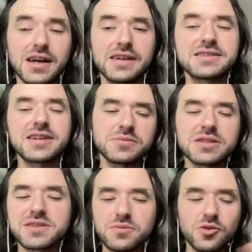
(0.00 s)
and some
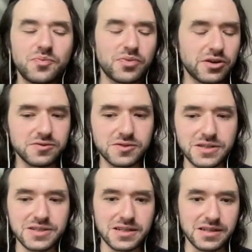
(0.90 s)
teams are more prone to
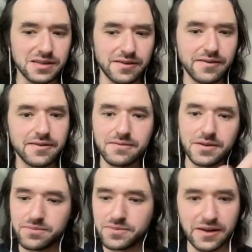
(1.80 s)
this than others,
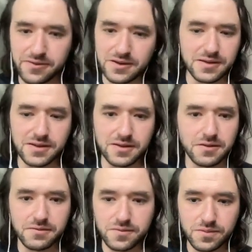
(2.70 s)
but definitely
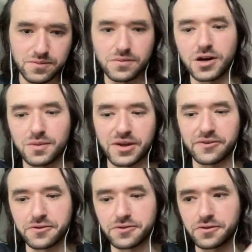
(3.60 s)

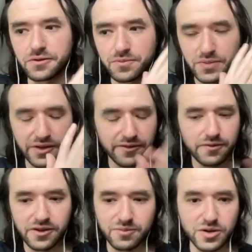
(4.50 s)
Marketplace Core
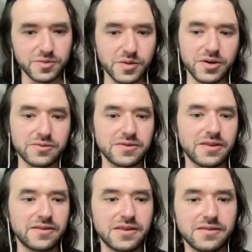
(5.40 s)
is much more prone to
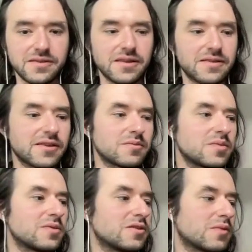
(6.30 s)
this than say
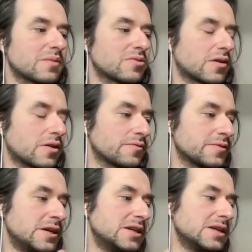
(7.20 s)
Web Growth.
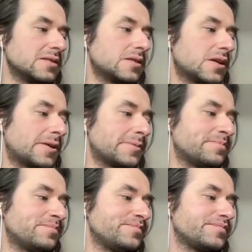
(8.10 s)

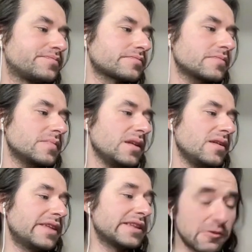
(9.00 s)

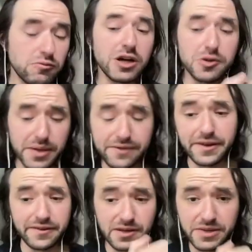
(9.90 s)
That there will be
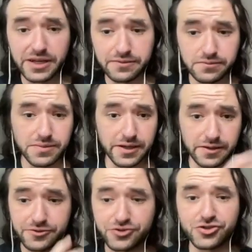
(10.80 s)
things coming in
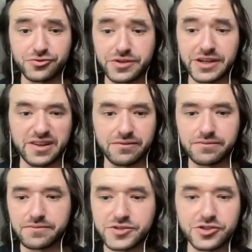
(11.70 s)
like during
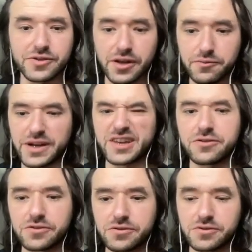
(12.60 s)
the week
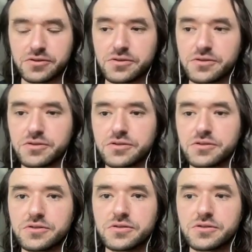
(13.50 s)

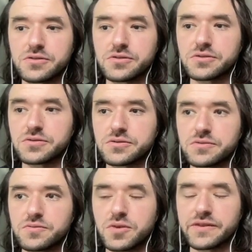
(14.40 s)

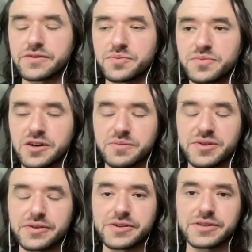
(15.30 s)
or whatever the time
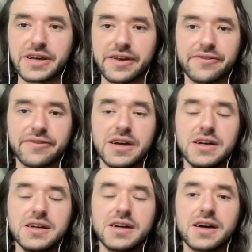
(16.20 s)
period is.
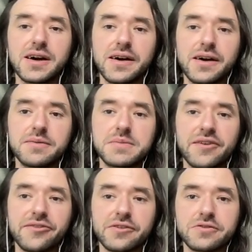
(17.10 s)

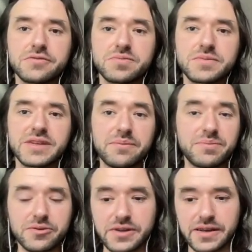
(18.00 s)
So yeah,
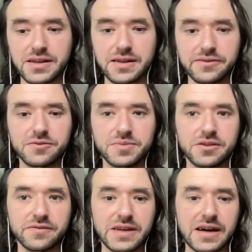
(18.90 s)
building a little bit
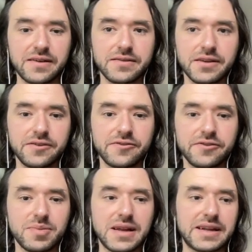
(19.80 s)
of that into
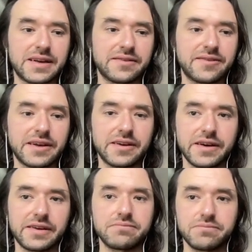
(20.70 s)
your planning and say,
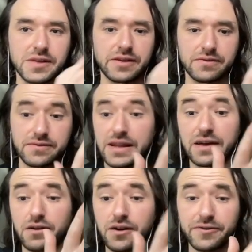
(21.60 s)
hey, like
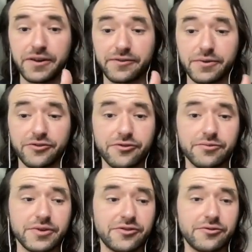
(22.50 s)
there are things which
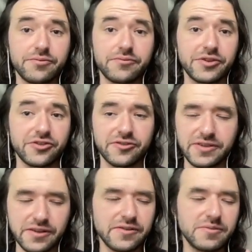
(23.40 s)
we just
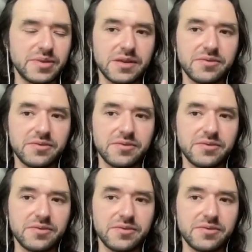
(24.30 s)
need to be able to